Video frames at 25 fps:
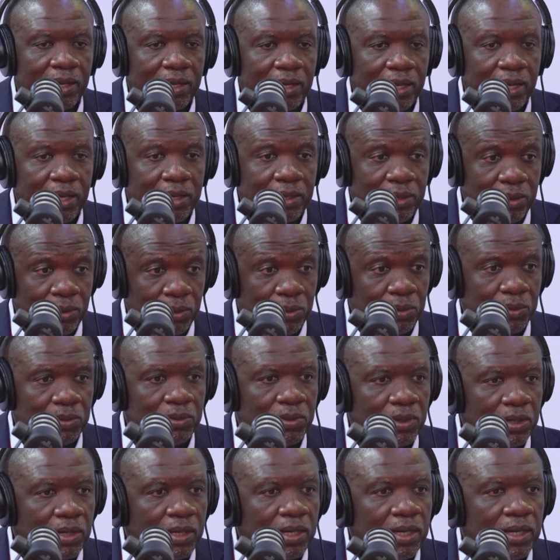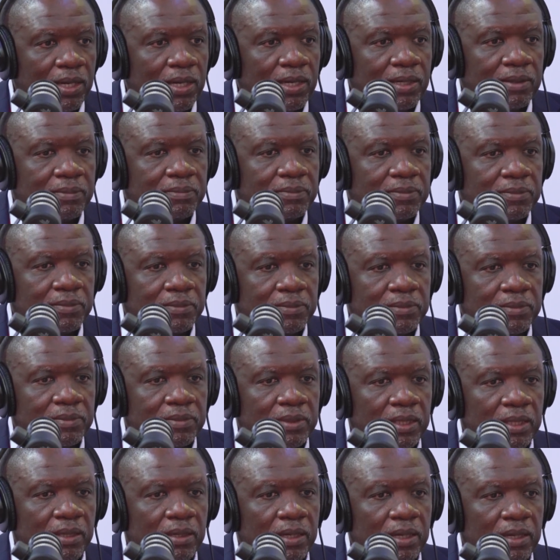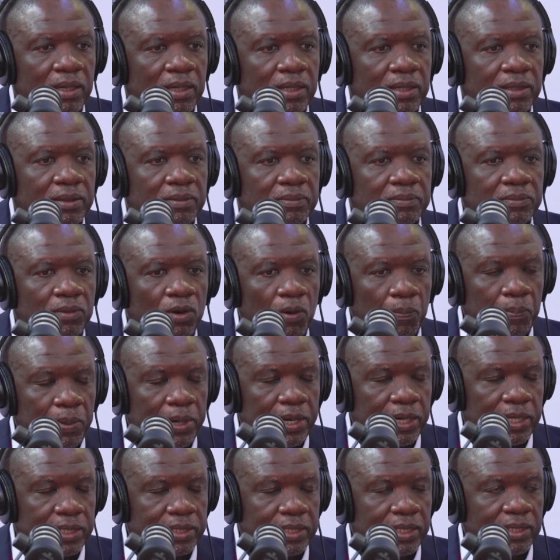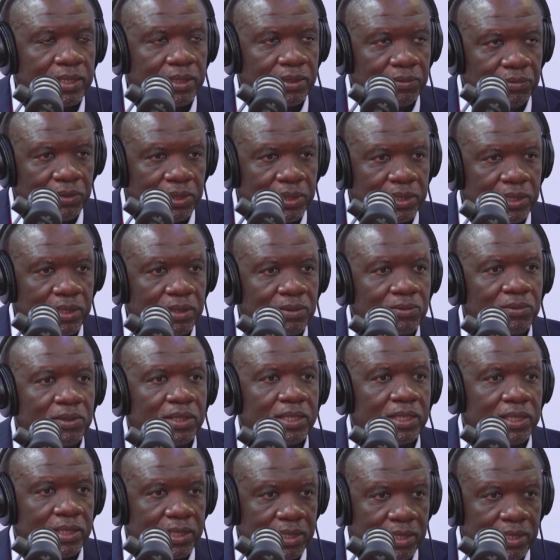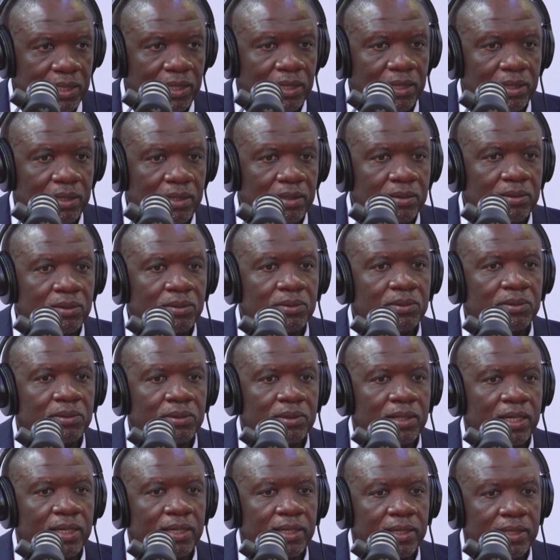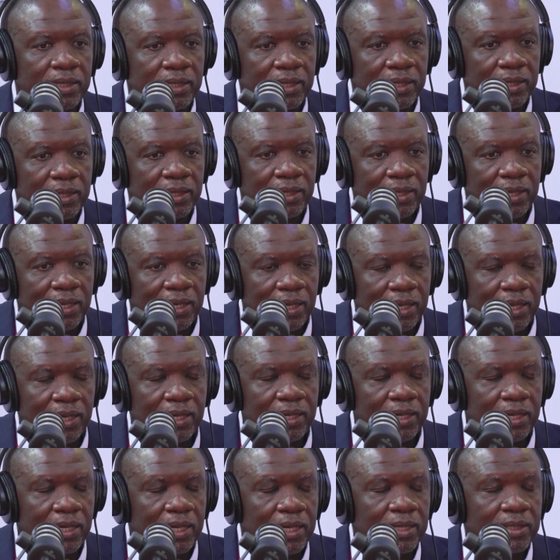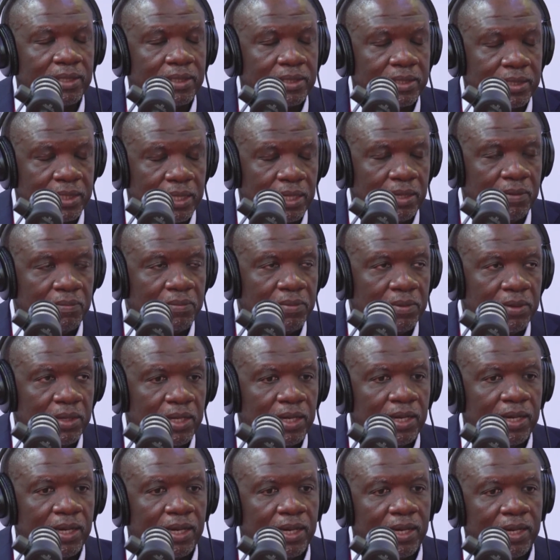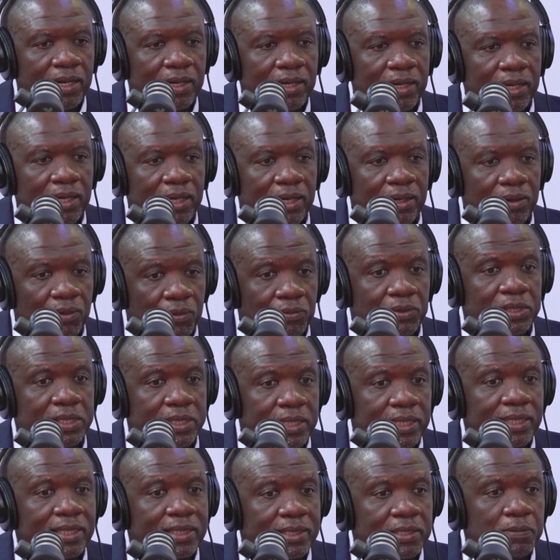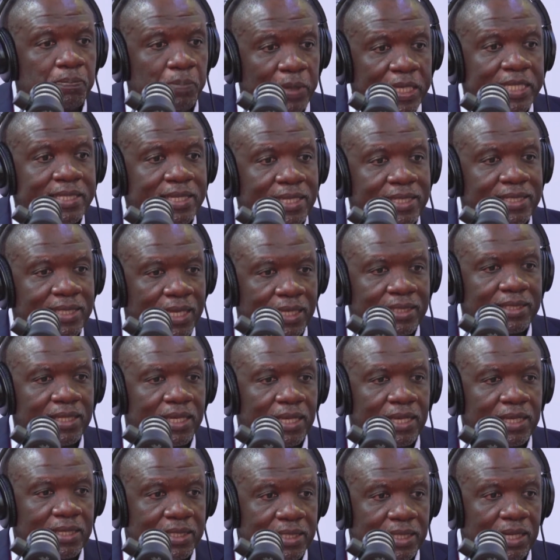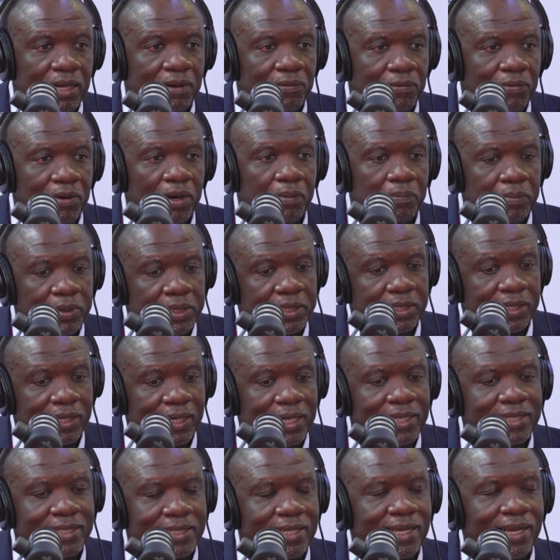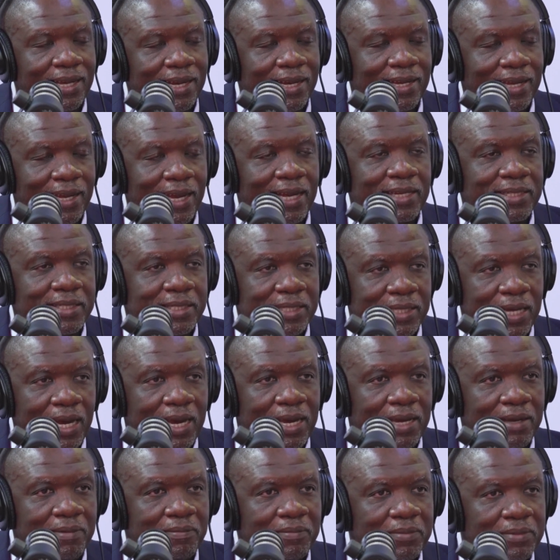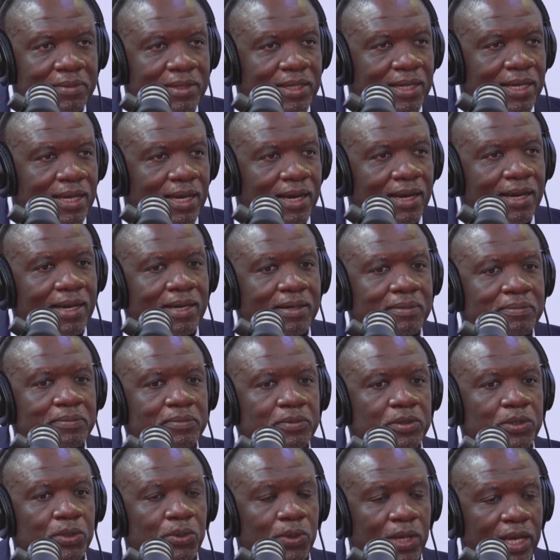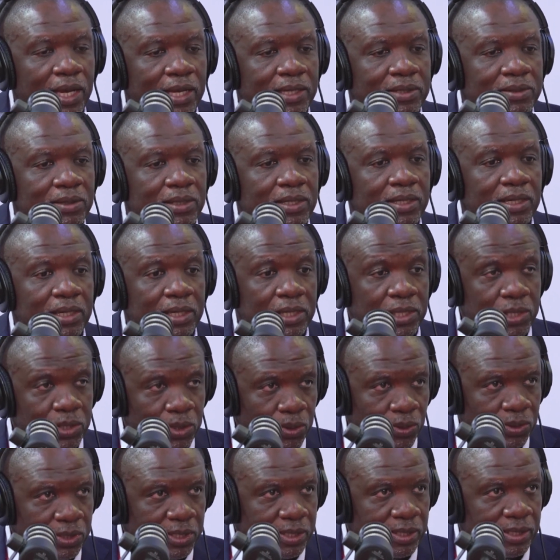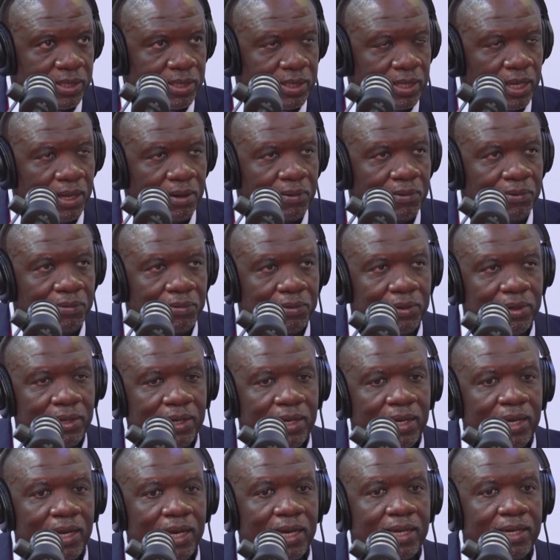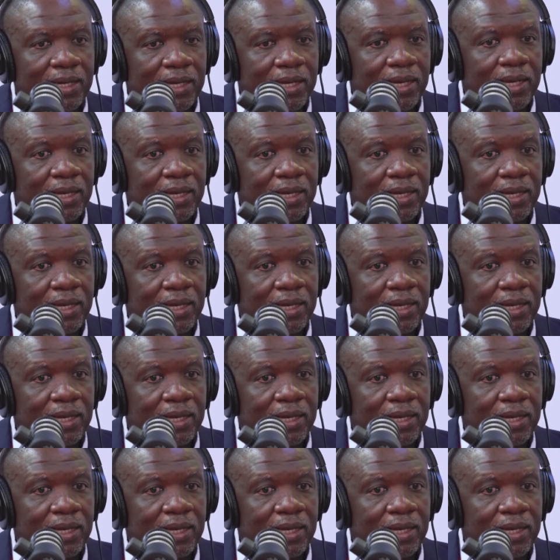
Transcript: new operating division with the CEO and the team, and obviously it's busy setting itself up. It's racing against time to actually resource itself and